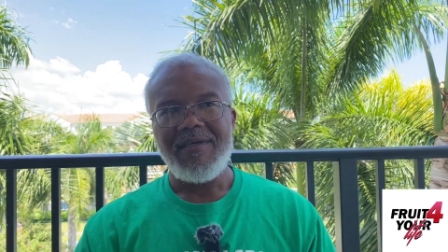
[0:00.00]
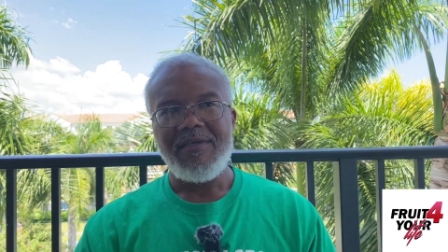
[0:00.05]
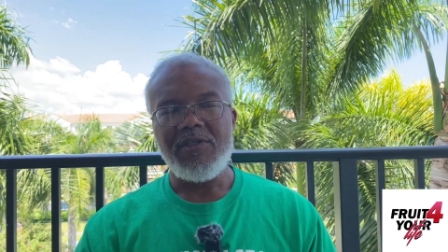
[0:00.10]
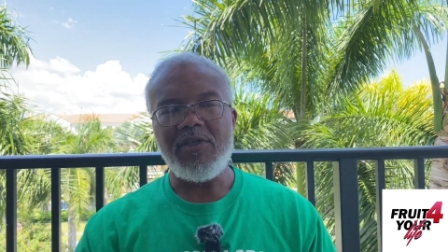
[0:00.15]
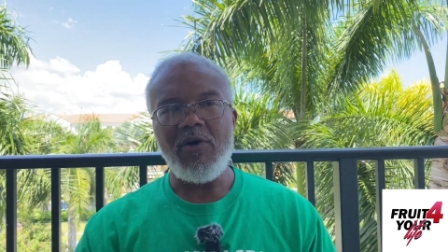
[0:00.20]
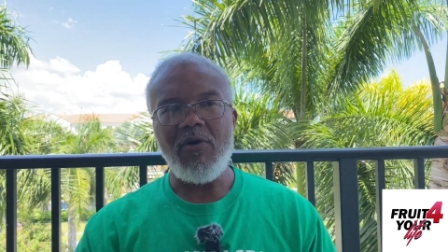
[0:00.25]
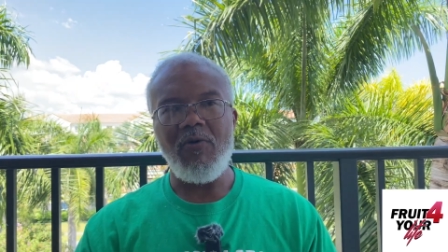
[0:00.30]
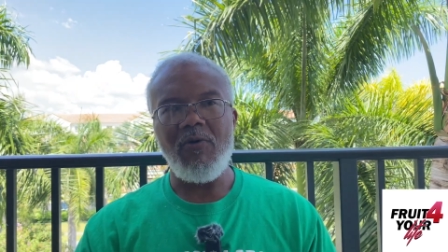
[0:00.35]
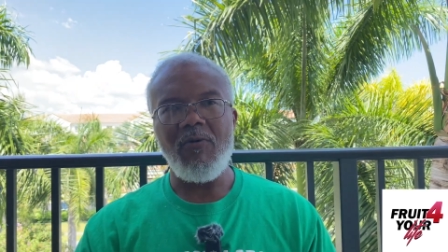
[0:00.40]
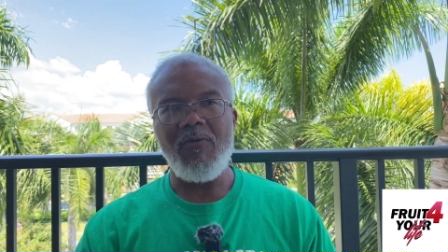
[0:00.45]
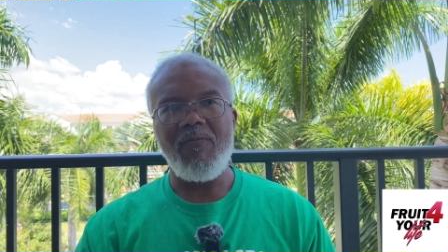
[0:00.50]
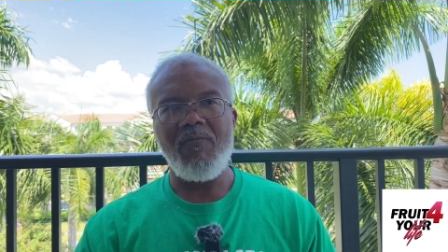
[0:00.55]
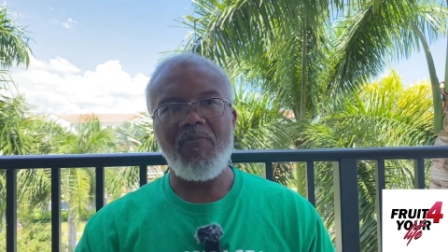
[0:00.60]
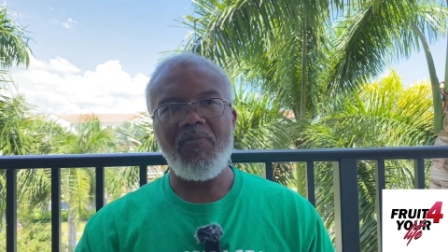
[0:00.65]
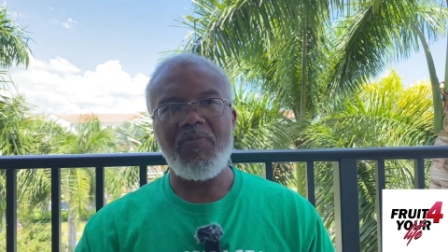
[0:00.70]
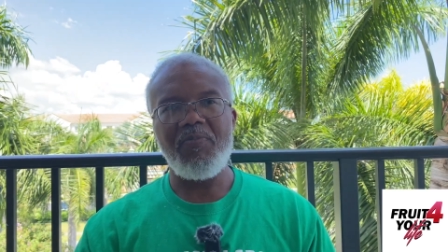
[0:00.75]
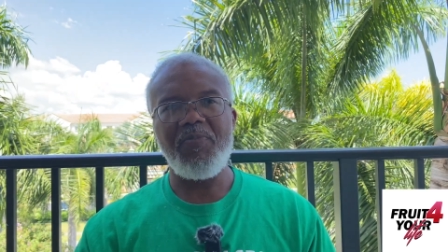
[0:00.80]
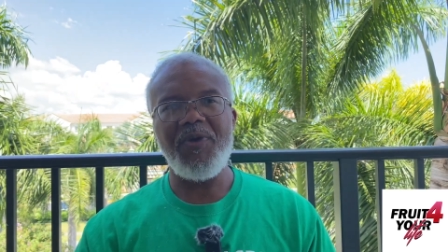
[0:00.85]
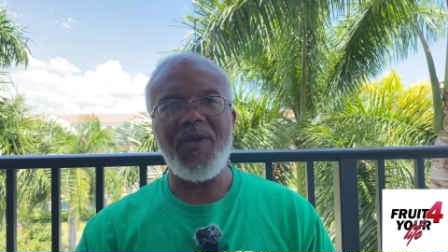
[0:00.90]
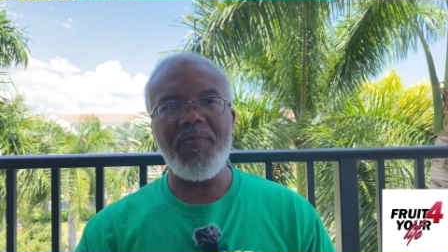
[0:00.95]
So
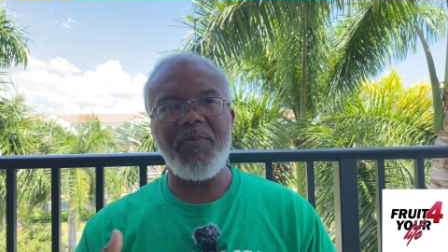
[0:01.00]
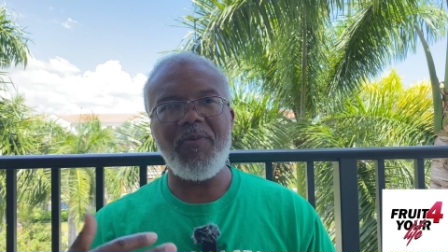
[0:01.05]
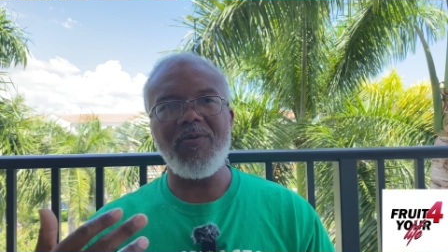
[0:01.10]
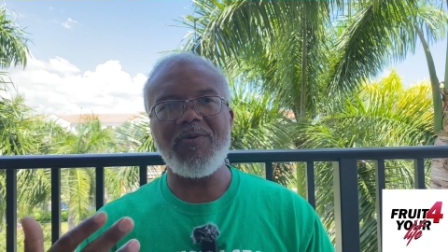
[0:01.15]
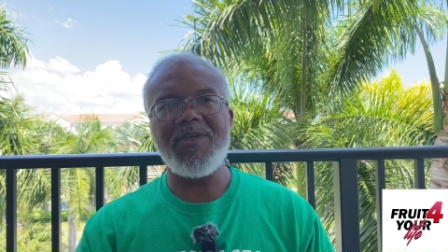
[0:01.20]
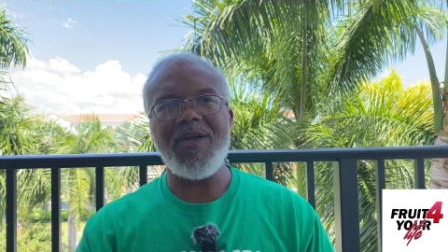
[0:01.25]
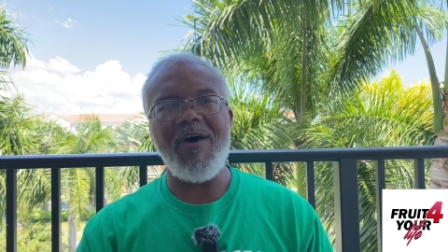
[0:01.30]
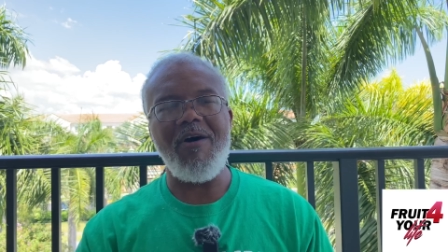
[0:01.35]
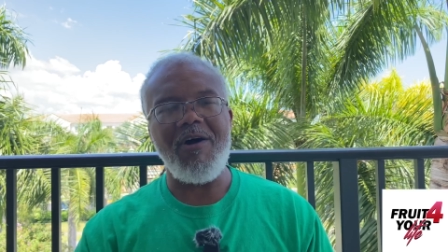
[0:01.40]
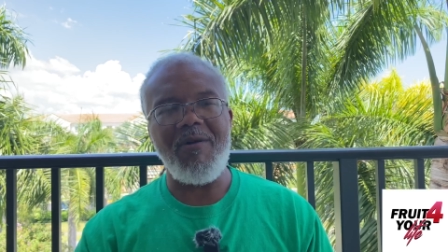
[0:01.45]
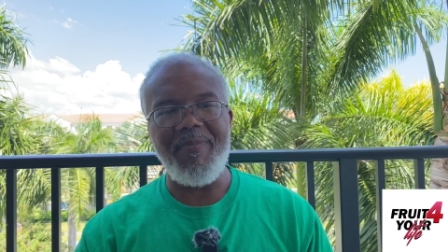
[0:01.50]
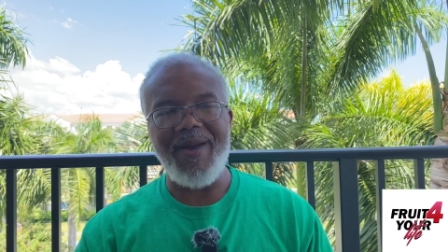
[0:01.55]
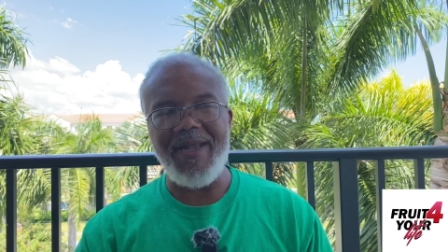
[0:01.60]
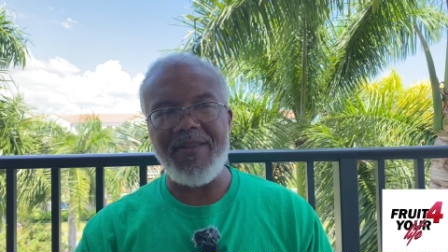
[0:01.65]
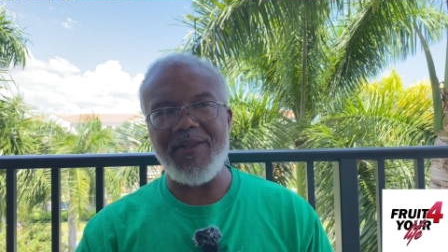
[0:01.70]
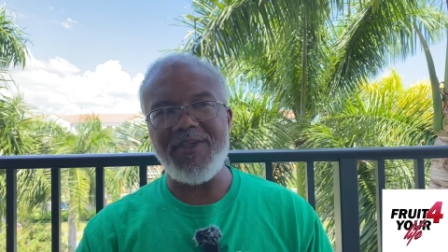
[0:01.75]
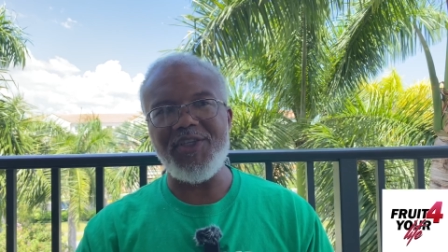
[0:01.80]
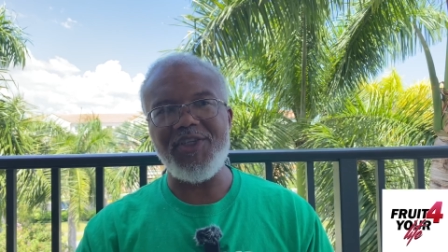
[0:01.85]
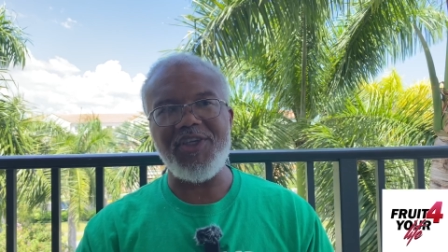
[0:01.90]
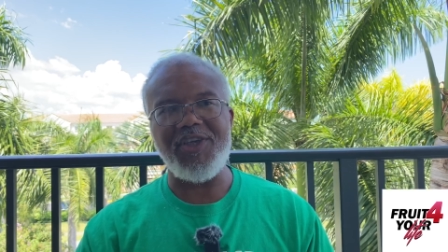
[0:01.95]
people talk
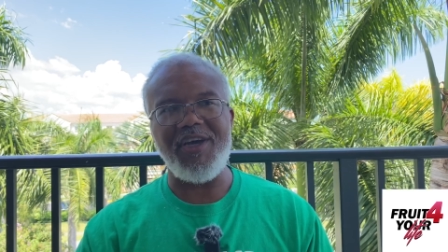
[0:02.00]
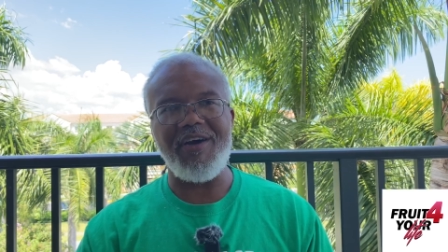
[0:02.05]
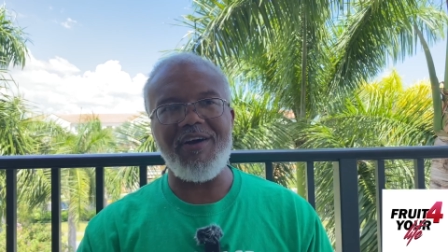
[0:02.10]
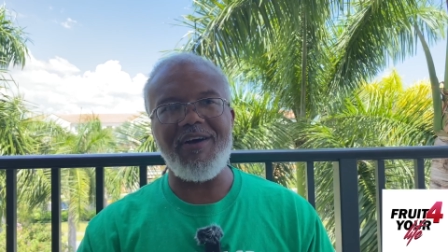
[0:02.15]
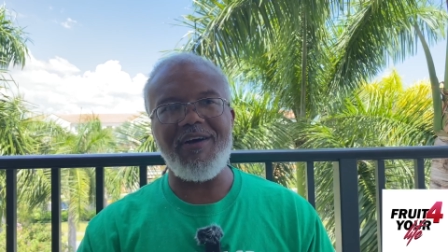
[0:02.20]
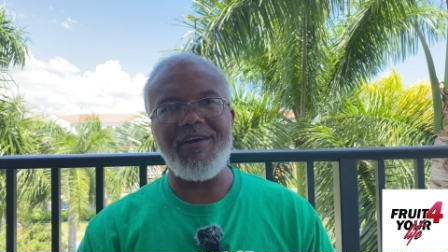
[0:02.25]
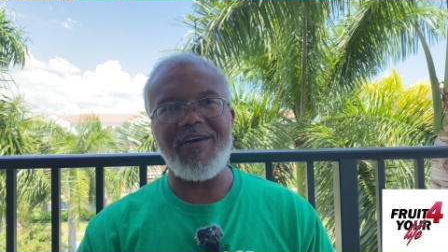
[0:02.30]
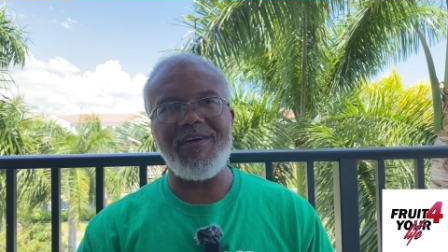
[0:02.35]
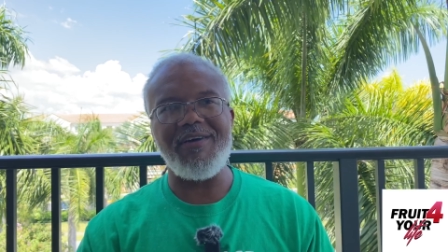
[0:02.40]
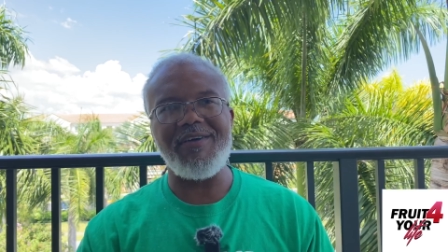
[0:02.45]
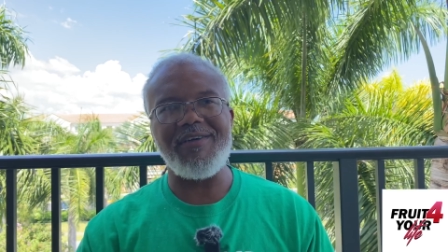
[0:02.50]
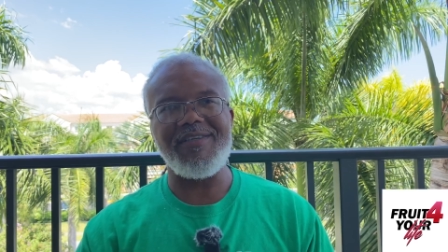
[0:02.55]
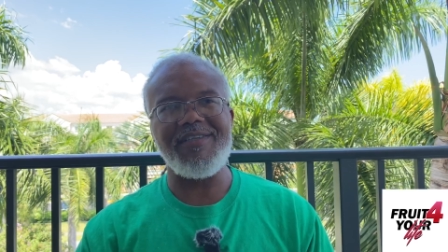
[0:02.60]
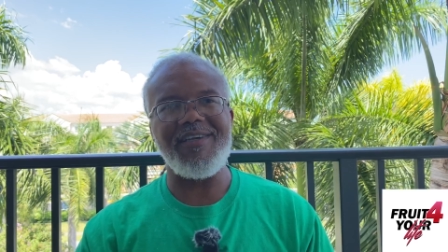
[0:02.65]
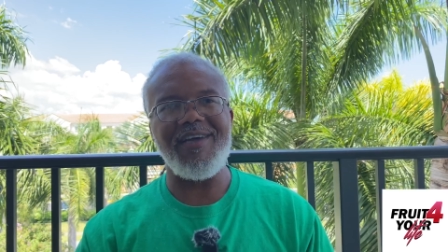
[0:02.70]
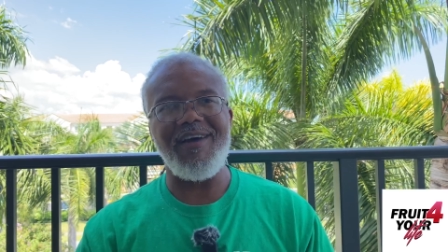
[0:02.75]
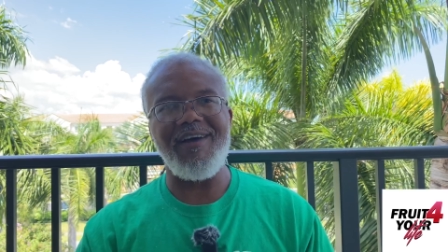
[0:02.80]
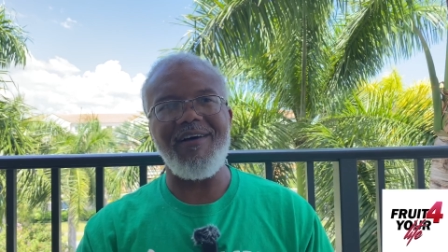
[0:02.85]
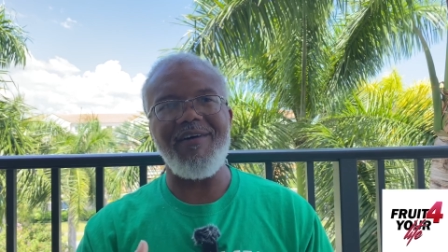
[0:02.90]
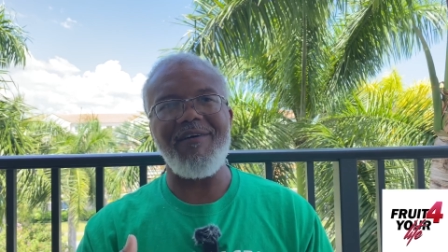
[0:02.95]
about the scourge
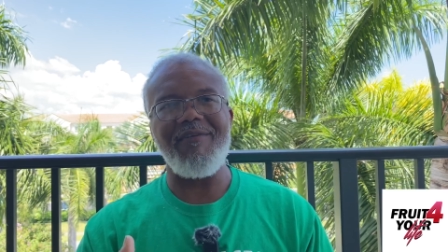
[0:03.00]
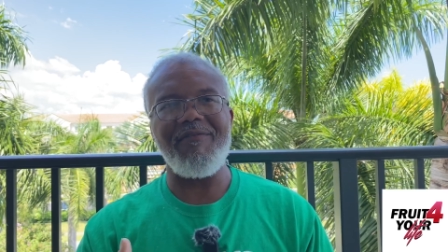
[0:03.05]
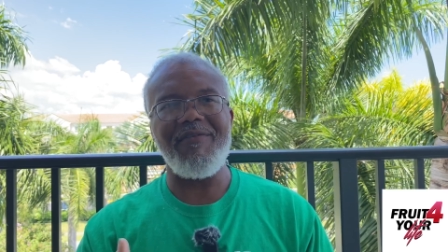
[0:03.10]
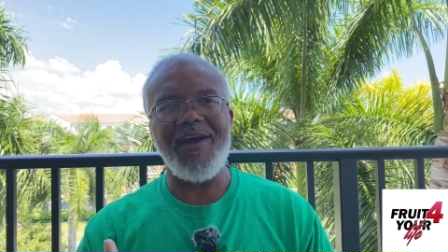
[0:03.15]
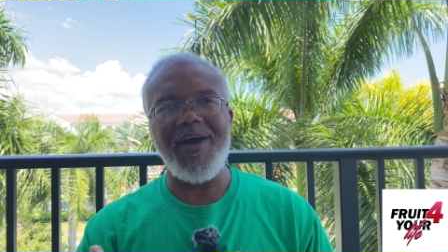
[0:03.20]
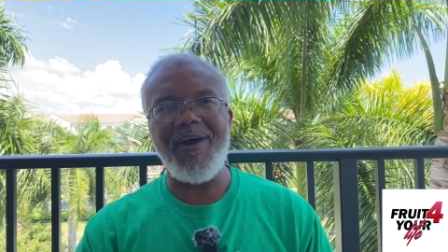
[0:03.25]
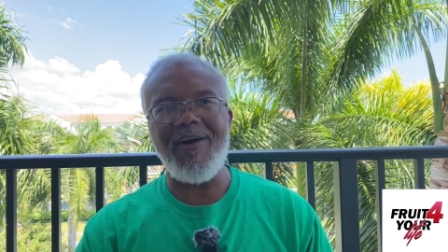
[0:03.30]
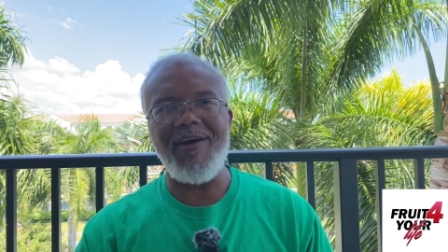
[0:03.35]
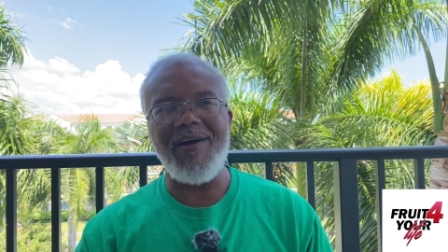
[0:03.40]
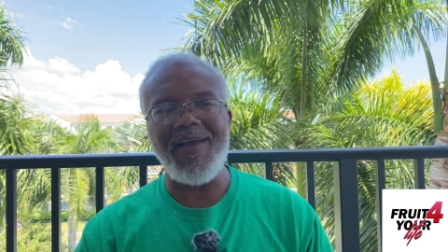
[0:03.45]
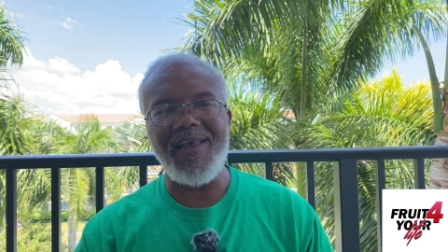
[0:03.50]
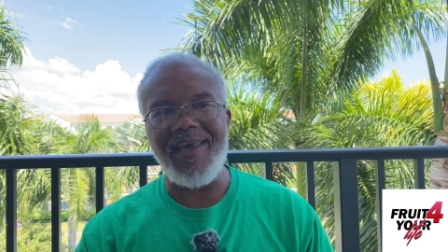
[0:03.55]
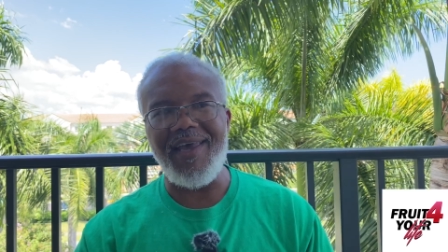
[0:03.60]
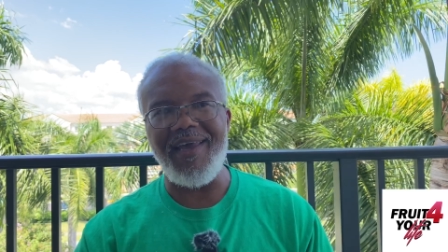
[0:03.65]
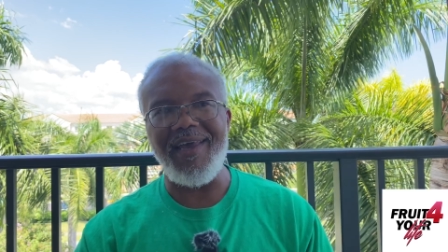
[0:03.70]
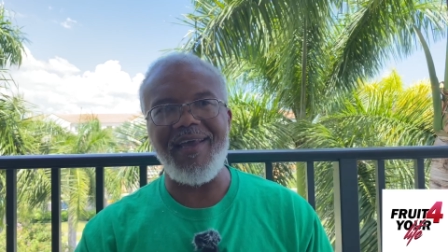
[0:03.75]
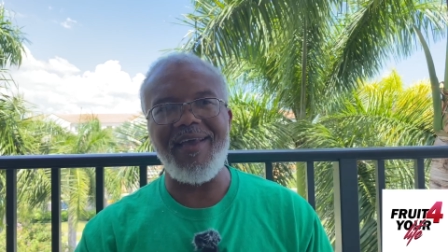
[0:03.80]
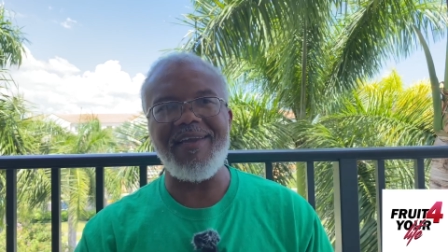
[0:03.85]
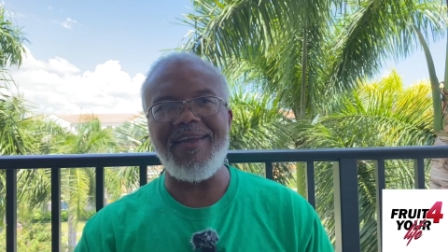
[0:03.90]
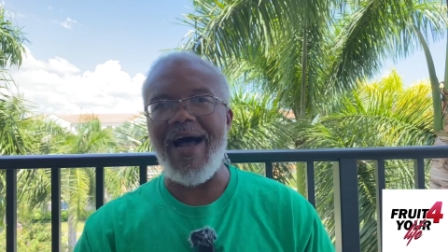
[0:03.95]
of
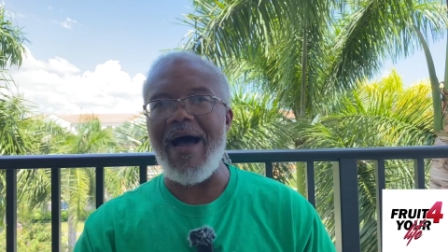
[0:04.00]
hurricane.